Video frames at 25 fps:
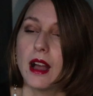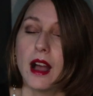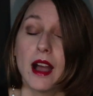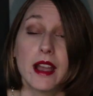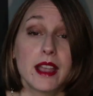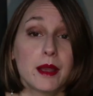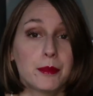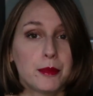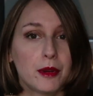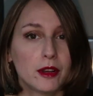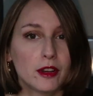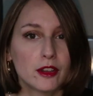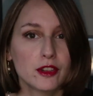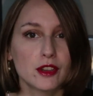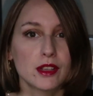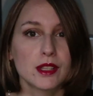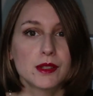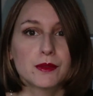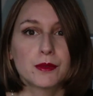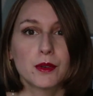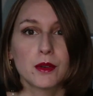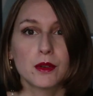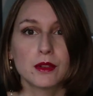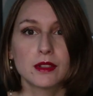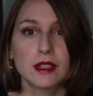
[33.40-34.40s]
I
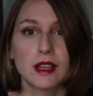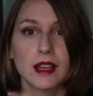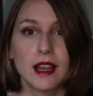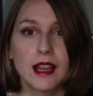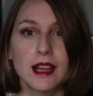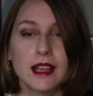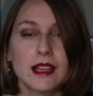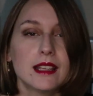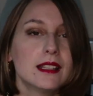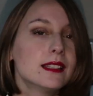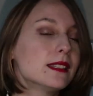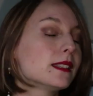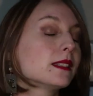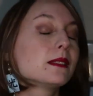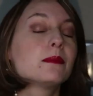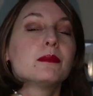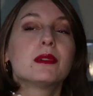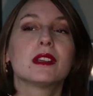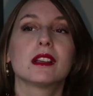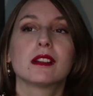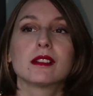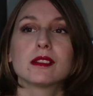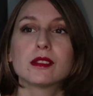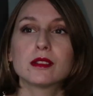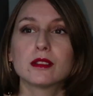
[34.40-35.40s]
apologize for the lights
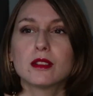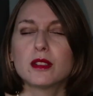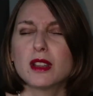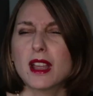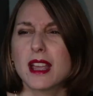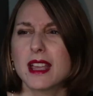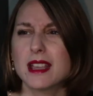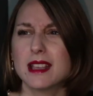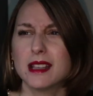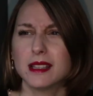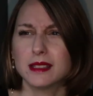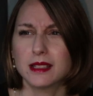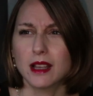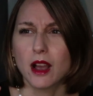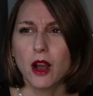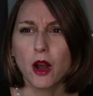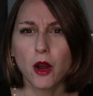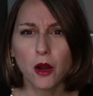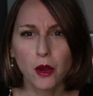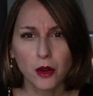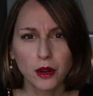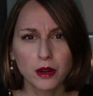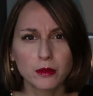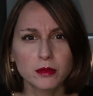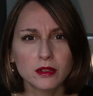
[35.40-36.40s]
because today is a
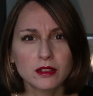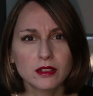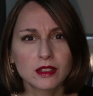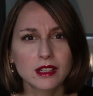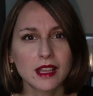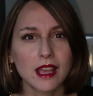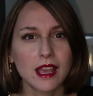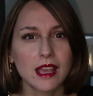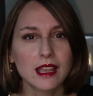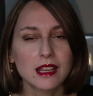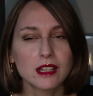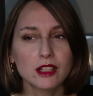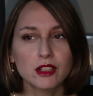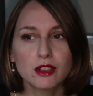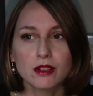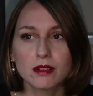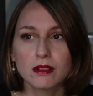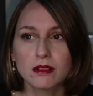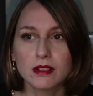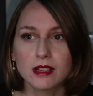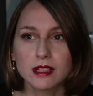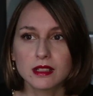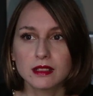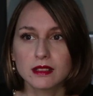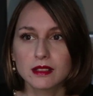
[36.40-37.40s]
horrible day in
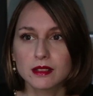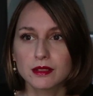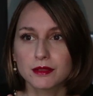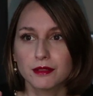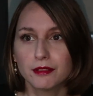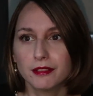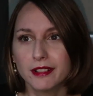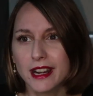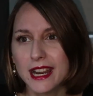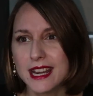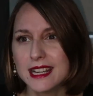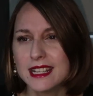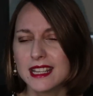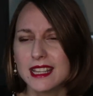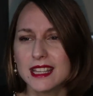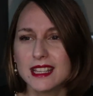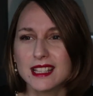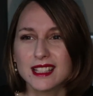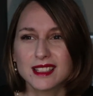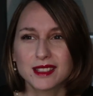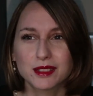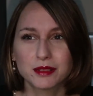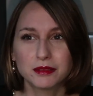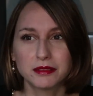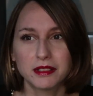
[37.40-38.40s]
Turin. It's rainy,
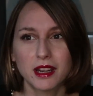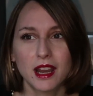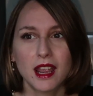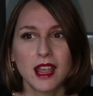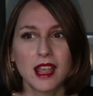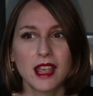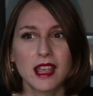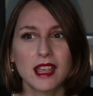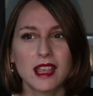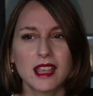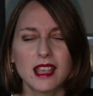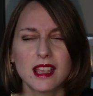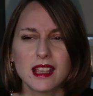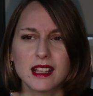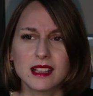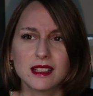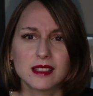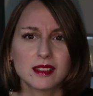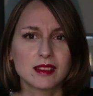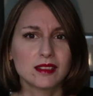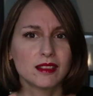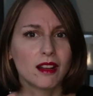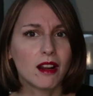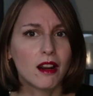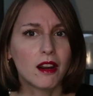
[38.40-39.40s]
it's grey,
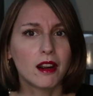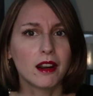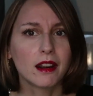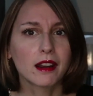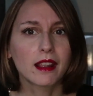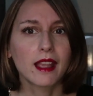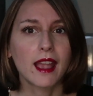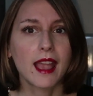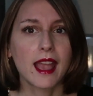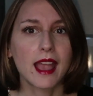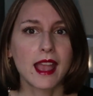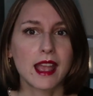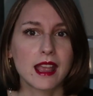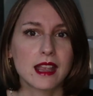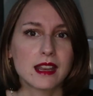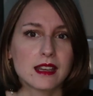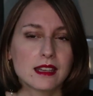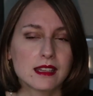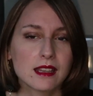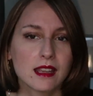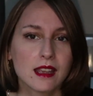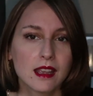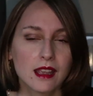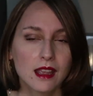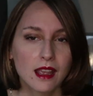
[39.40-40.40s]
it's dark
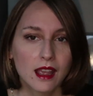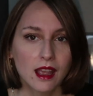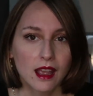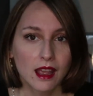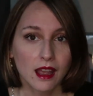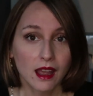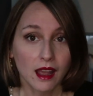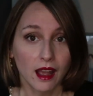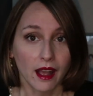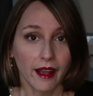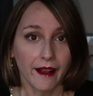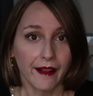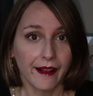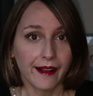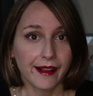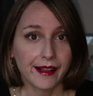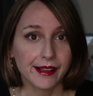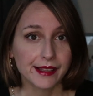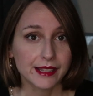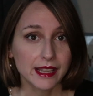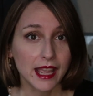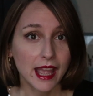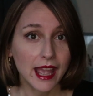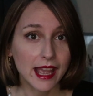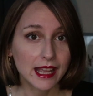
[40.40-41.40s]
and
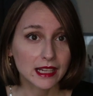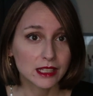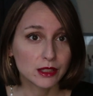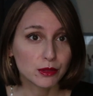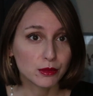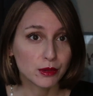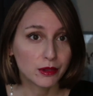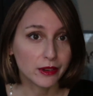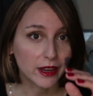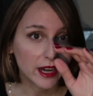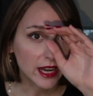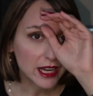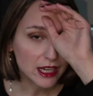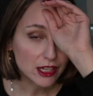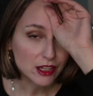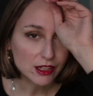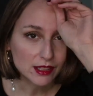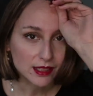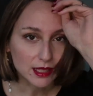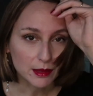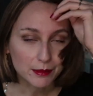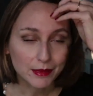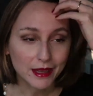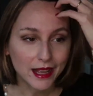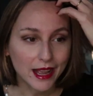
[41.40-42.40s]
I had to arrange
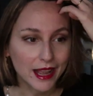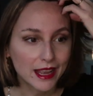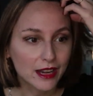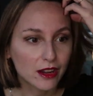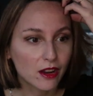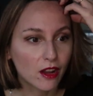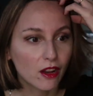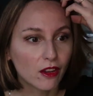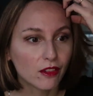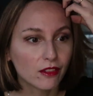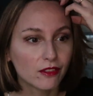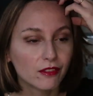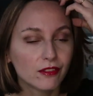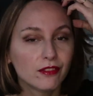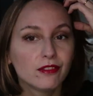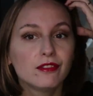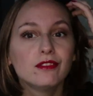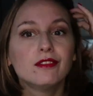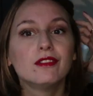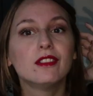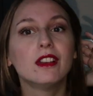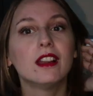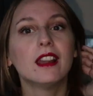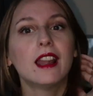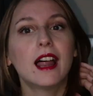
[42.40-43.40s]
some kind
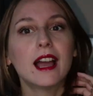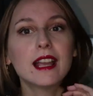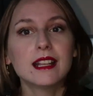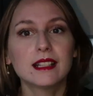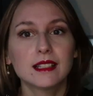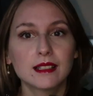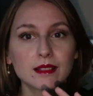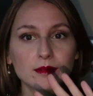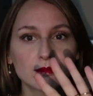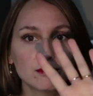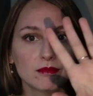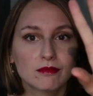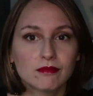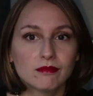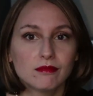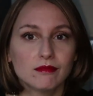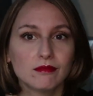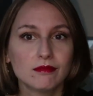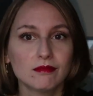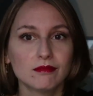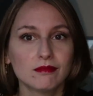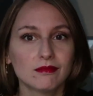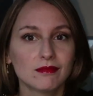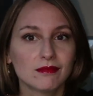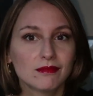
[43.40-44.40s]
of light
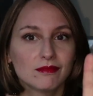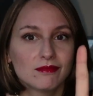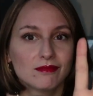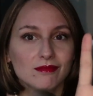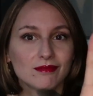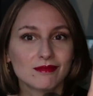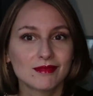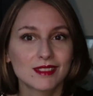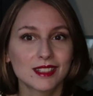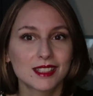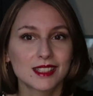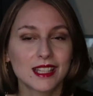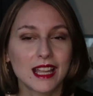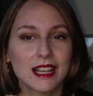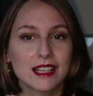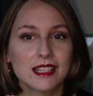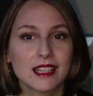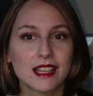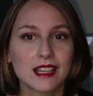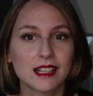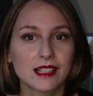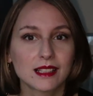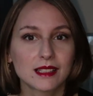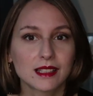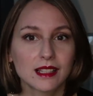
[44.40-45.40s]

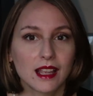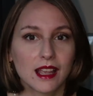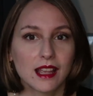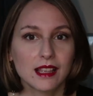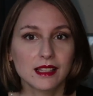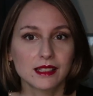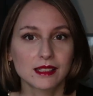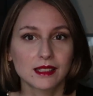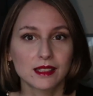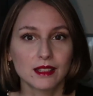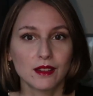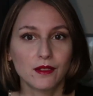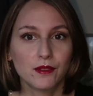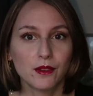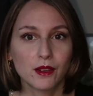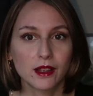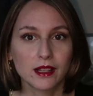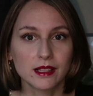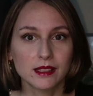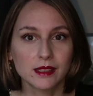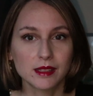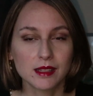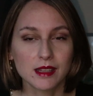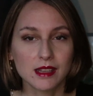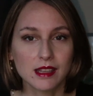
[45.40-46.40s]
settings as if you
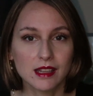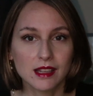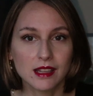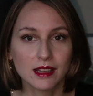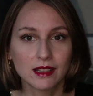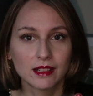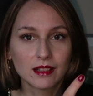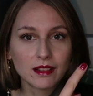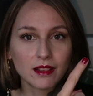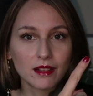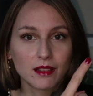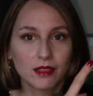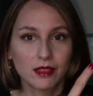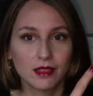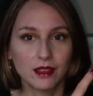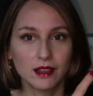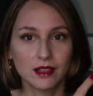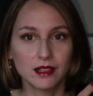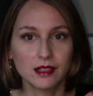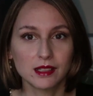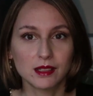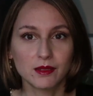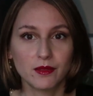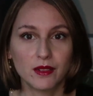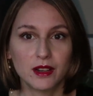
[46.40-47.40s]
can see
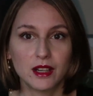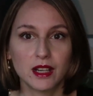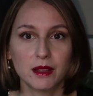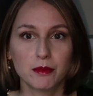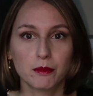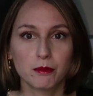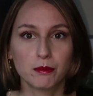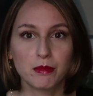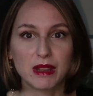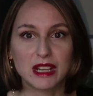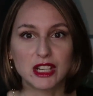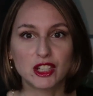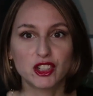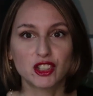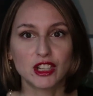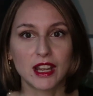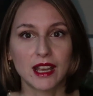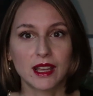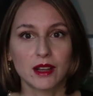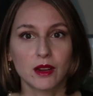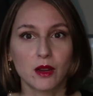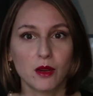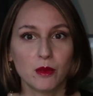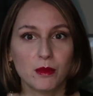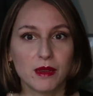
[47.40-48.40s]
there is a very big
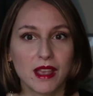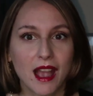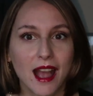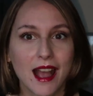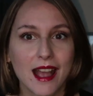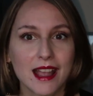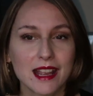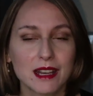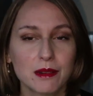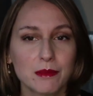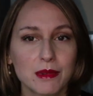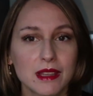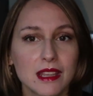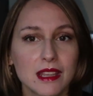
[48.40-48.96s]
shadow behind